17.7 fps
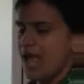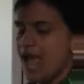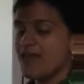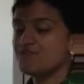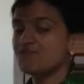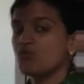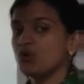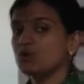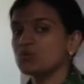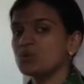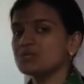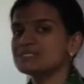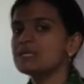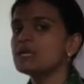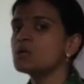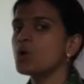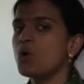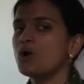And what
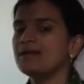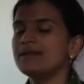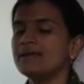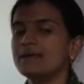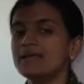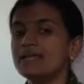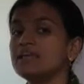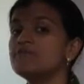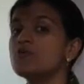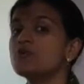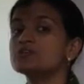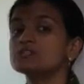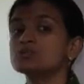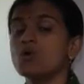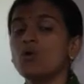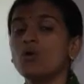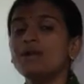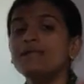was he called? He was
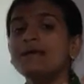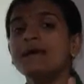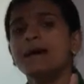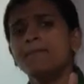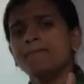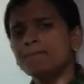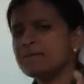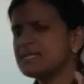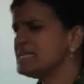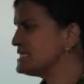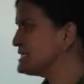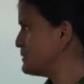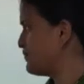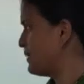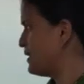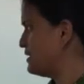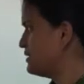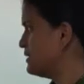called
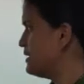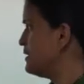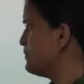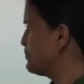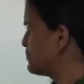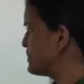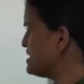Principate.